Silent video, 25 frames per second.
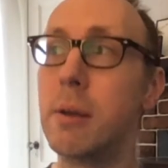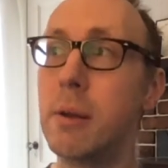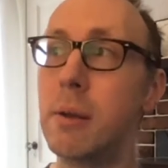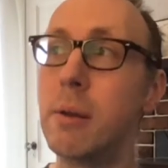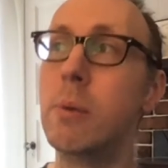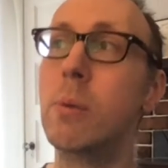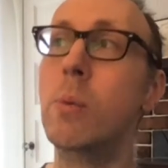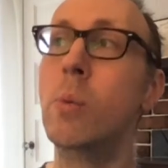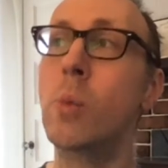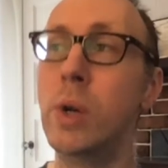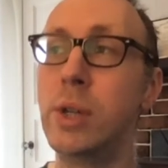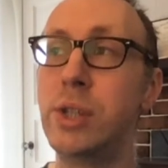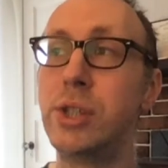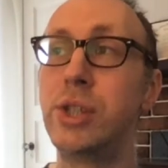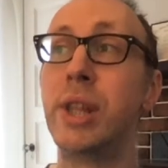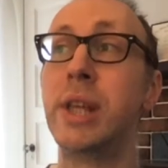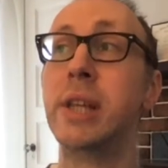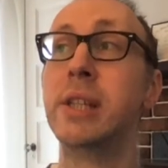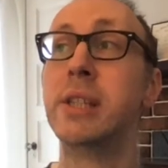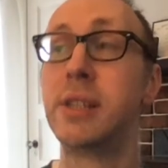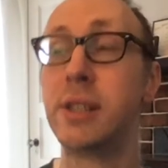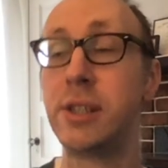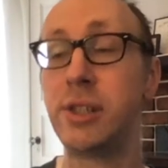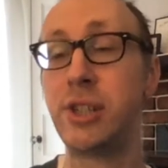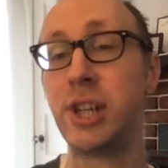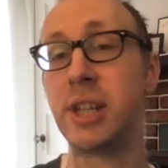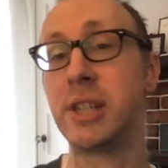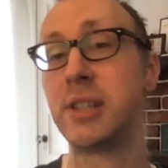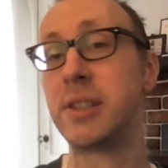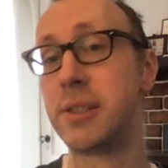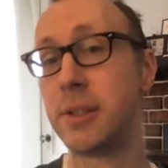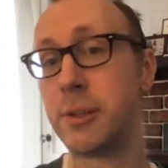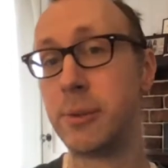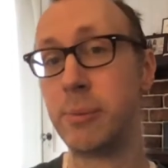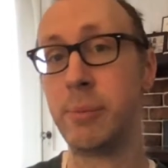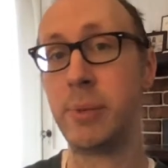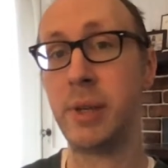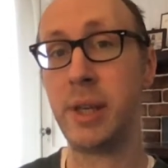which then suggests
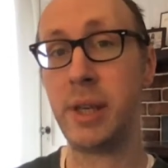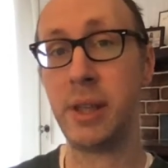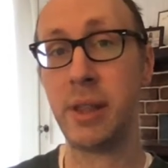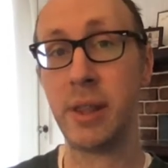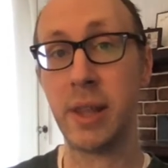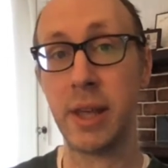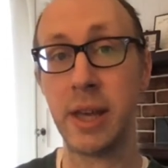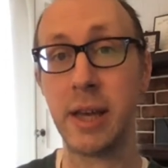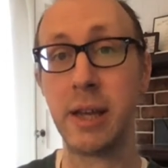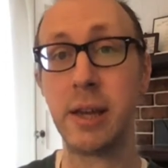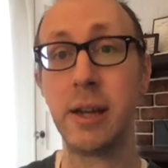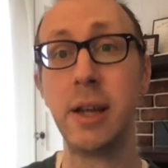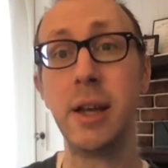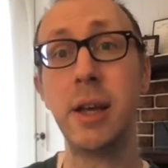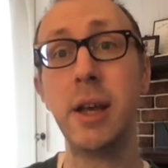to me that